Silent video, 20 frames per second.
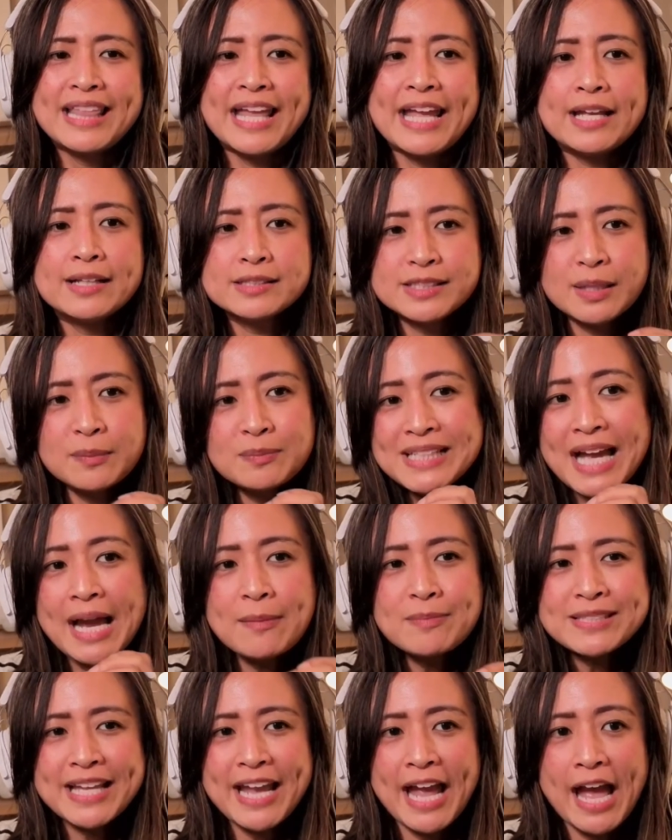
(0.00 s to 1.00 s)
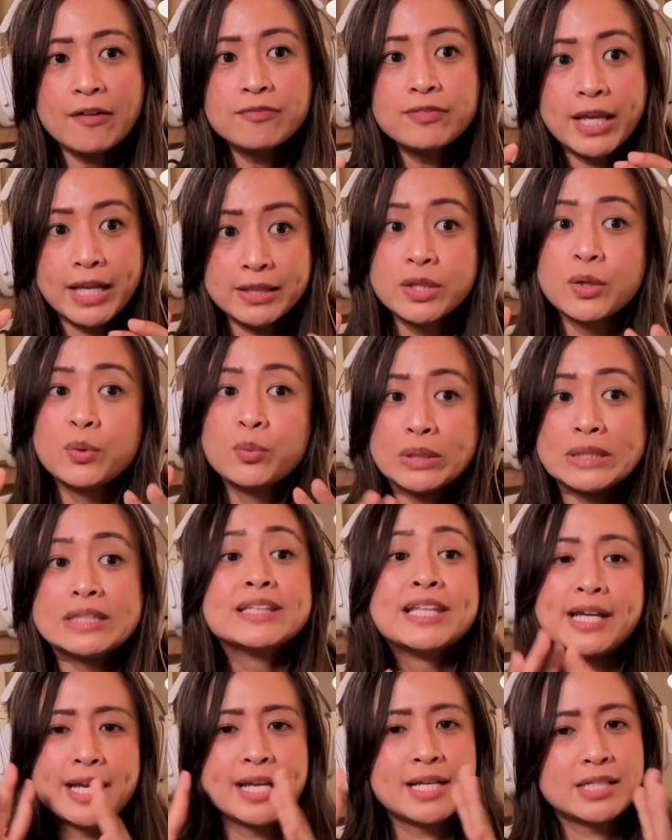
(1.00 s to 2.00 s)
Sometimes they have like
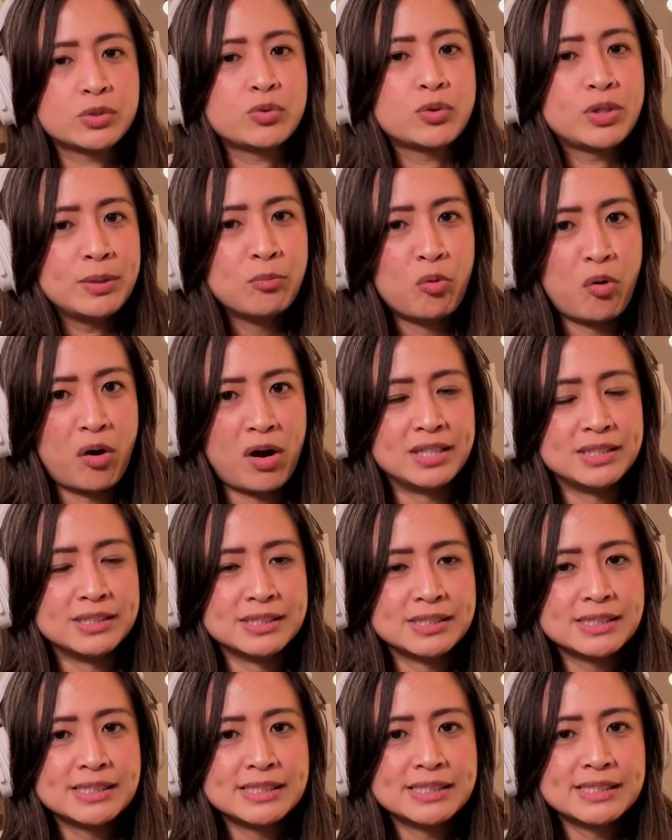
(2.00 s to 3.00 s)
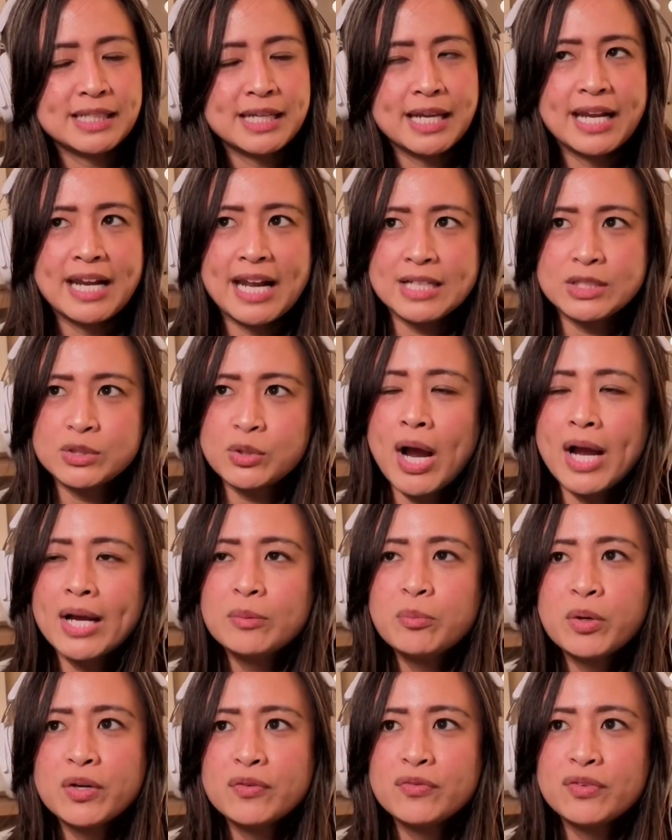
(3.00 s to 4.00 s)
the extreme ones, and I
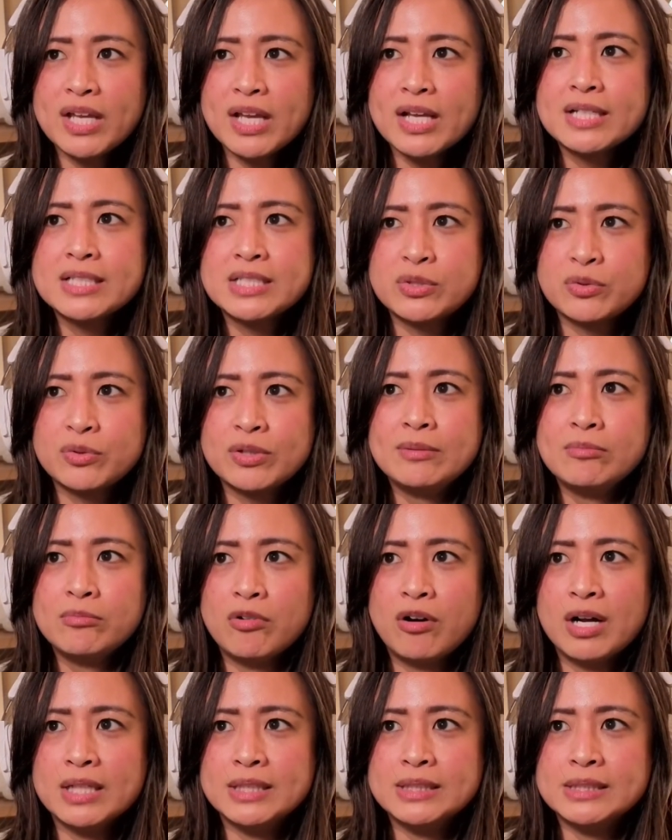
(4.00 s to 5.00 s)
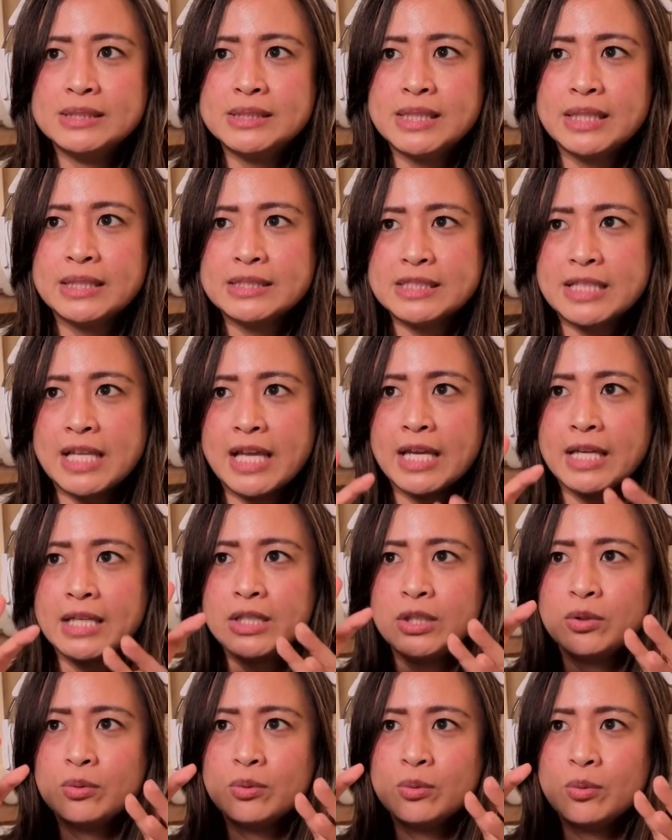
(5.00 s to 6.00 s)
tried one of the extreme ones. It's like
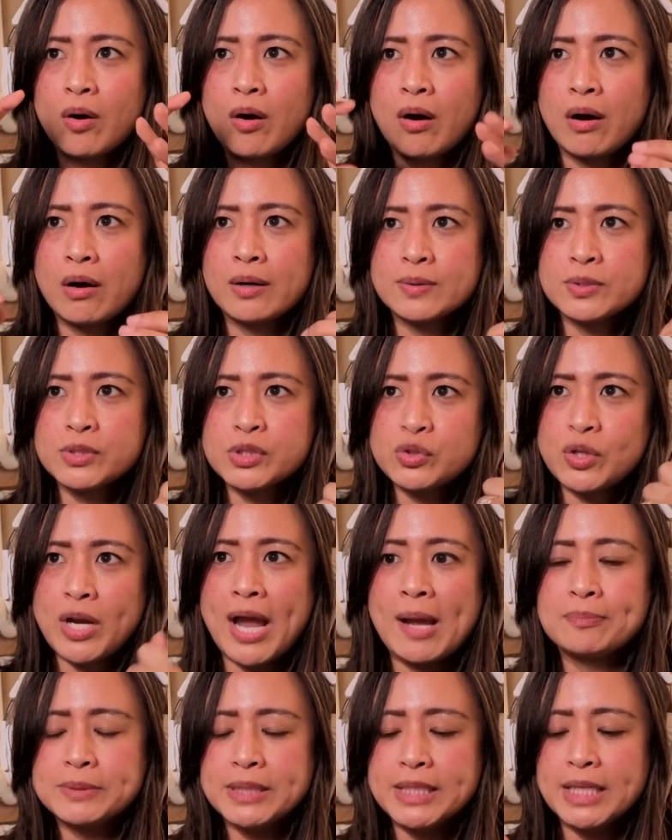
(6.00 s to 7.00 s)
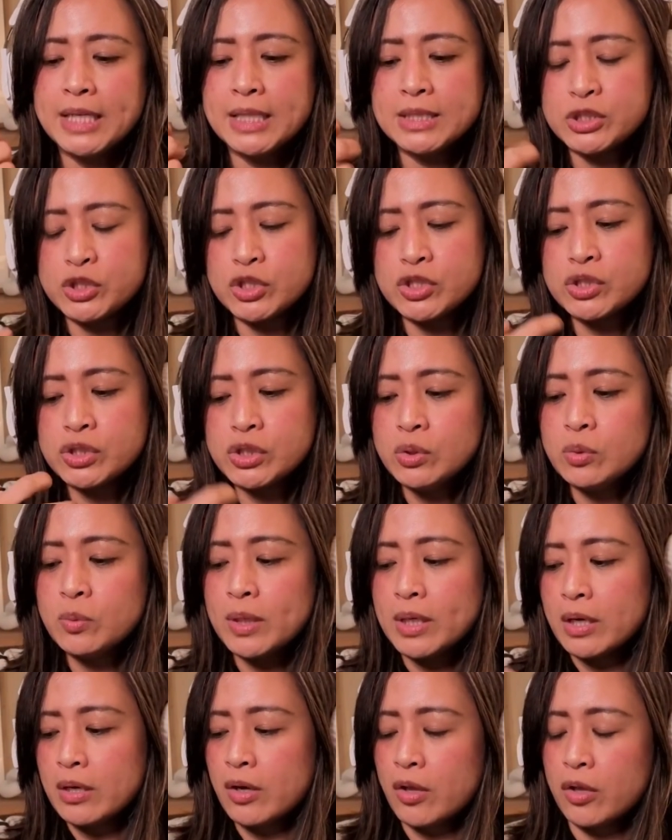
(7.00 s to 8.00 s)
you are strapped in. It's just you
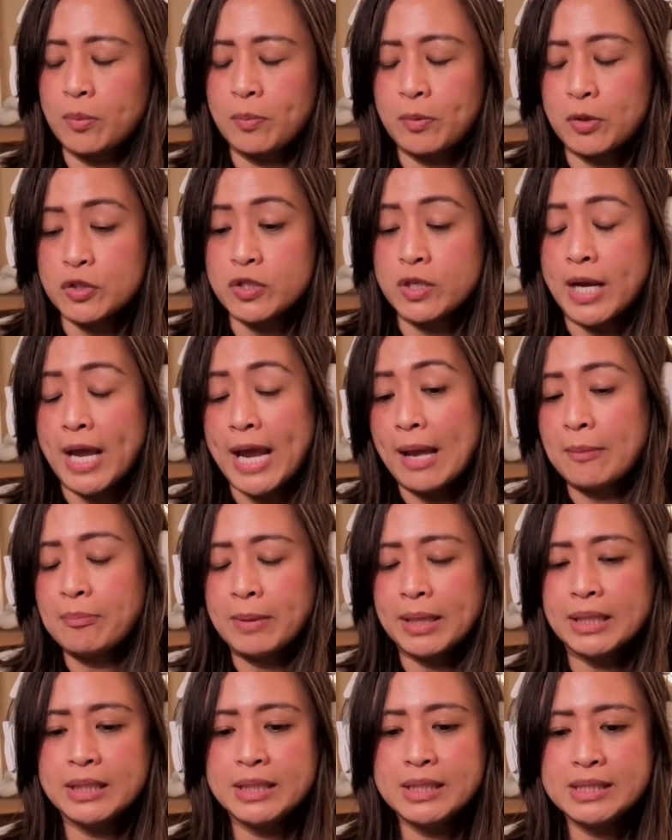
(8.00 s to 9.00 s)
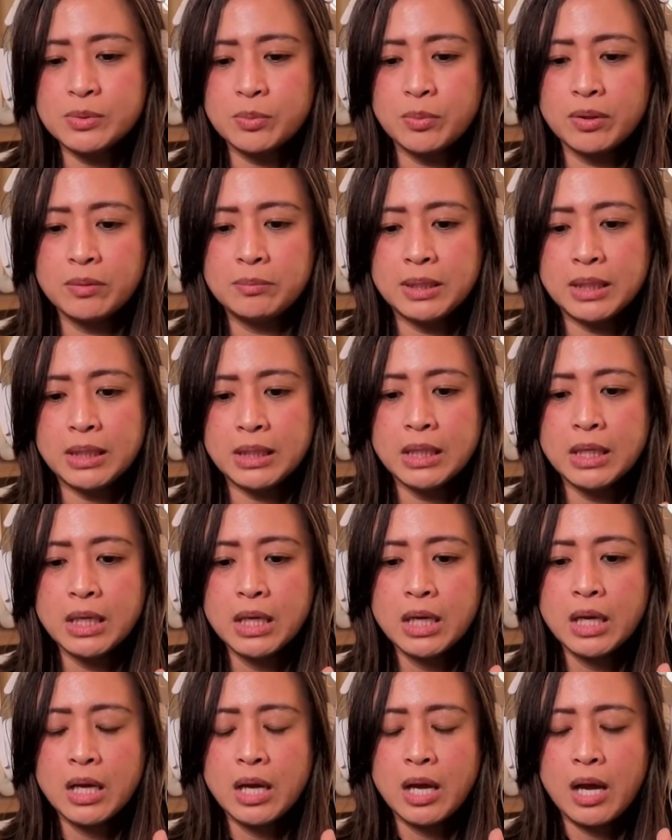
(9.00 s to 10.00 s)
and another person. I had my niece with me,
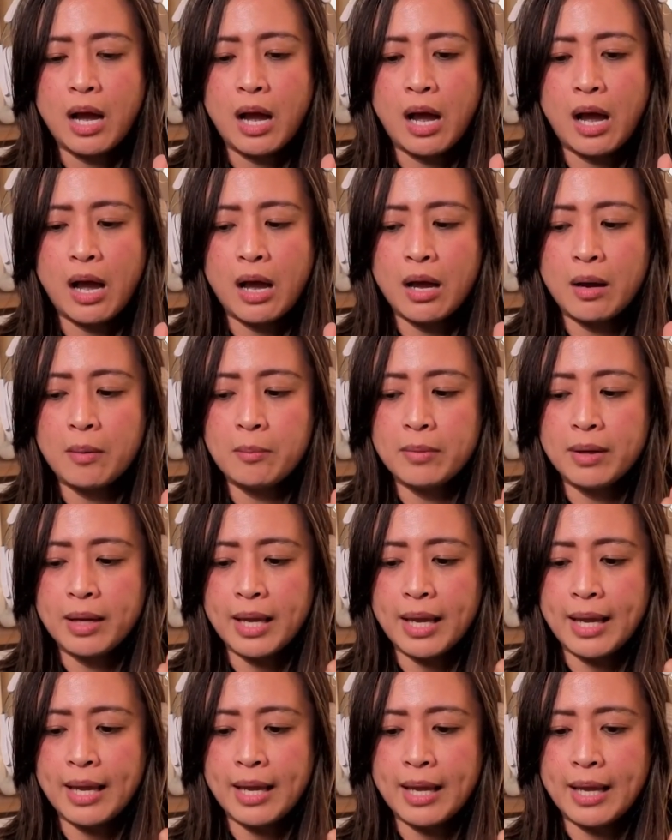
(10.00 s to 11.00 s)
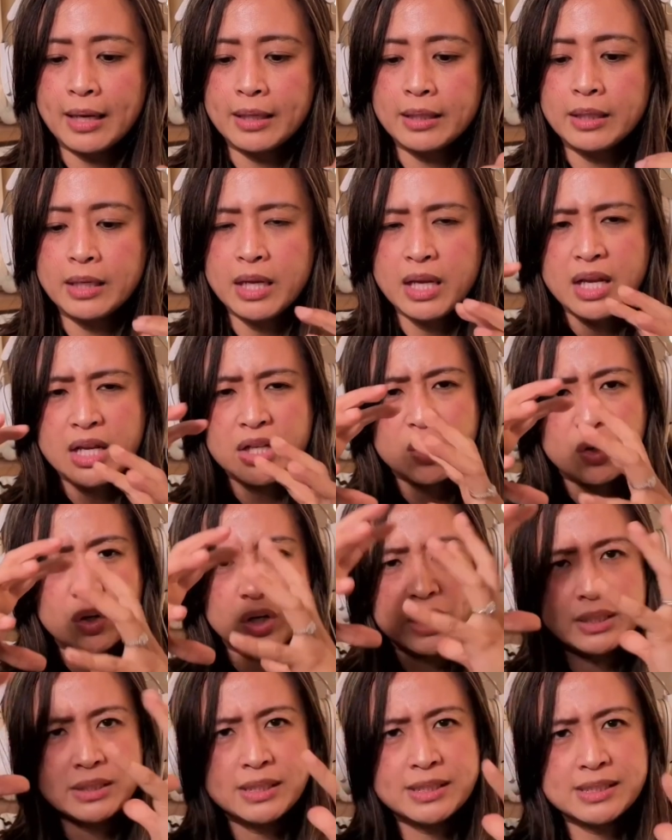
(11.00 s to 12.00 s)
and you're
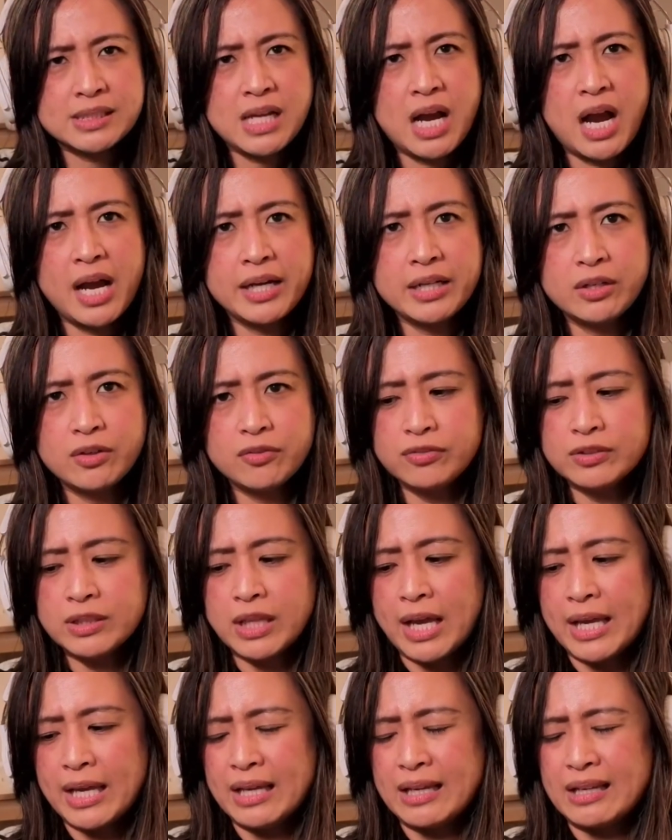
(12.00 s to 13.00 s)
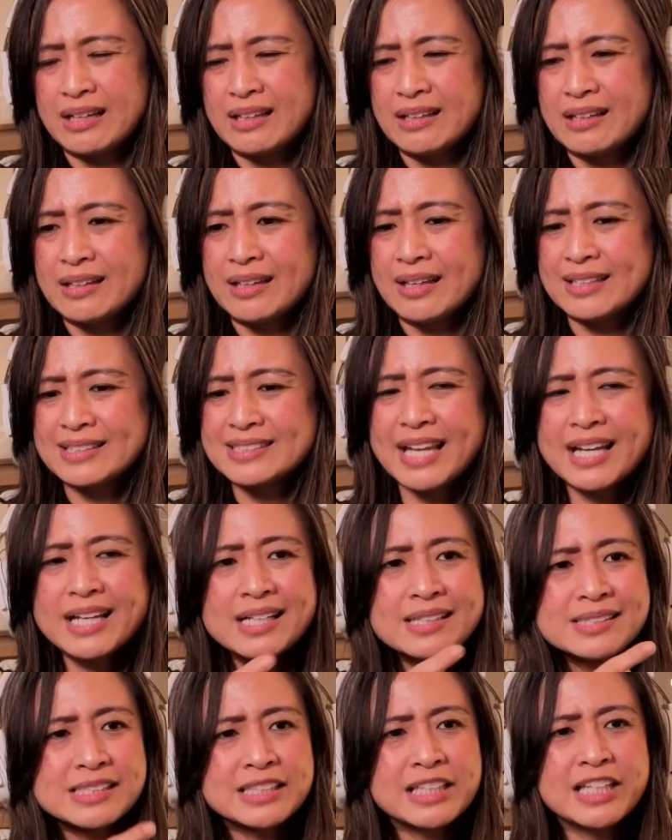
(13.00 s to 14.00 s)
in this kind of like, it's like
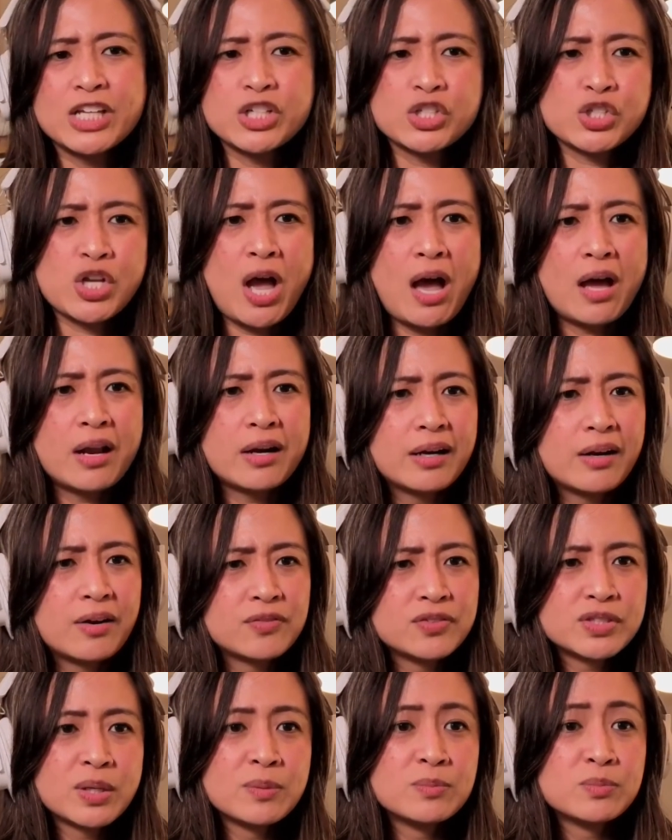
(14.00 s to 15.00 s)
a slingshot of some